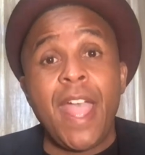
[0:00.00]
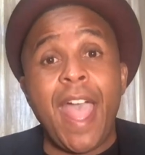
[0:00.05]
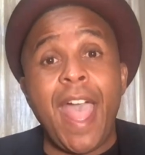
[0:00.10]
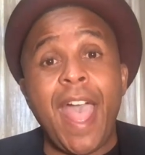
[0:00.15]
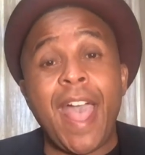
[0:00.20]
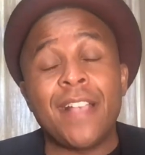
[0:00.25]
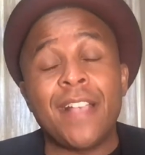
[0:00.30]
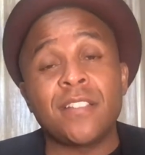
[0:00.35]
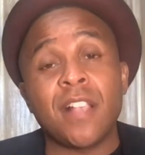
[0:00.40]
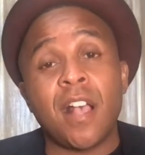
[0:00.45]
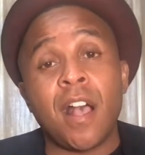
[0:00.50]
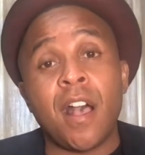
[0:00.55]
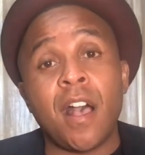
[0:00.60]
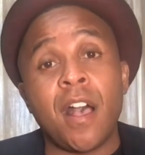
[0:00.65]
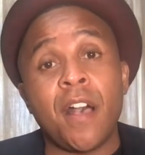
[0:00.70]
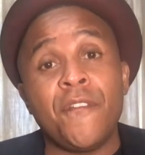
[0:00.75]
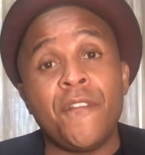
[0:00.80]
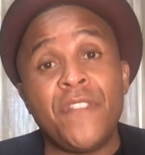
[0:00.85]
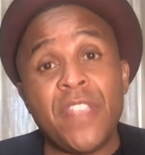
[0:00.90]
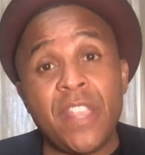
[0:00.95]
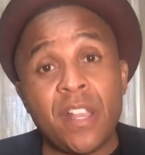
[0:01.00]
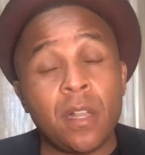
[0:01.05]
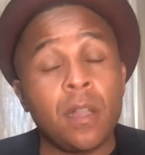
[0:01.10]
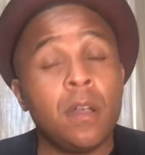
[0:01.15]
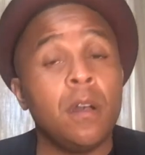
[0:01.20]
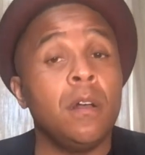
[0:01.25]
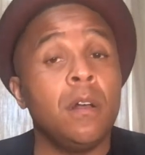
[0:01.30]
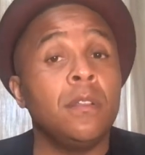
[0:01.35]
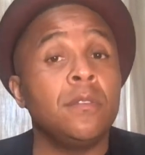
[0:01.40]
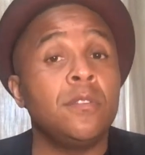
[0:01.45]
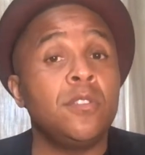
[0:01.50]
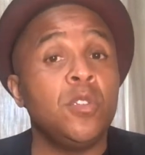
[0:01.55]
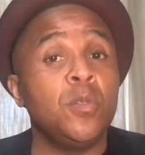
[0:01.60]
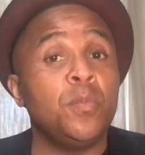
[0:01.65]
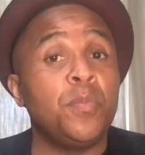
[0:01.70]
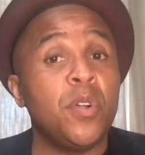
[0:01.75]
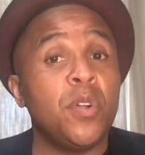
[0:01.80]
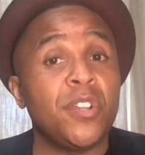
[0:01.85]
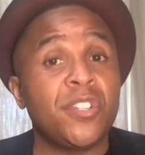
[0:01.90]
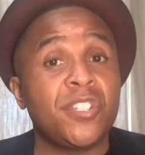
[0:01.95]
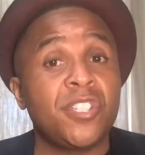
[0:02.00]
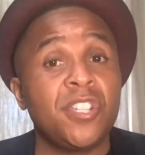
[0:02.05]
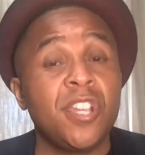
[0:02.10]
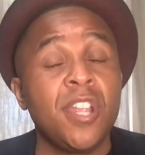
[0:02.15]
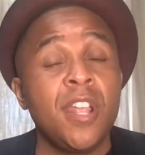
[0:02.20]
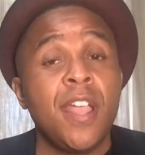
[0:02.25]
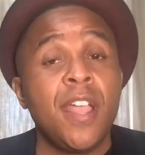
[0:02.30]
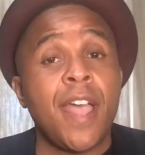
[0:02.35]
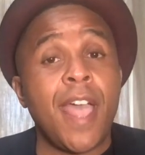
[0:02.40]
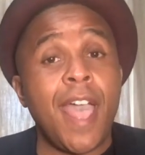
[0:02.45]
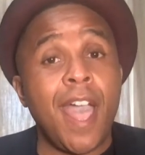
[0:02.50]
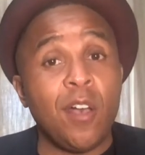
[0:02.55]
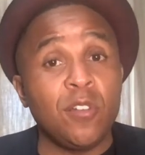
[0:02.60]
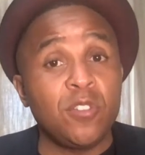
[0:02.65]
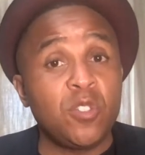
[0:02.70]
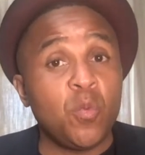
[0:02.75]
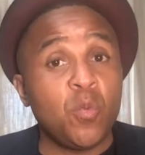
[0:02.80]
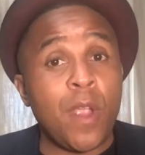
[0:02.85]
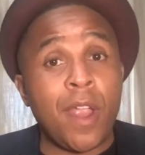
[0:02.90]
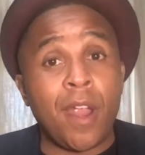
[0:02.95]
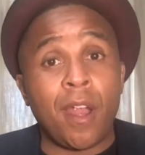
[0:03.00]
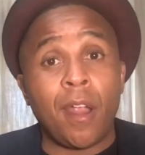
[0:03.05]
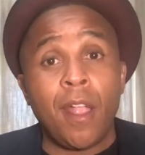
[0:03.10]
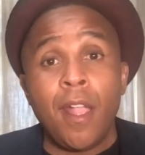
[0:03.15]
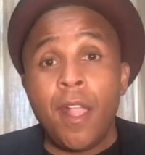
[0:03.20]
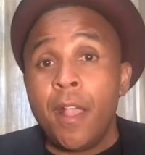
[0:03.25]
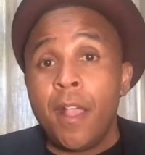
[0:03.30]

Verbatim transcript: as a vehicle to push elsewhere.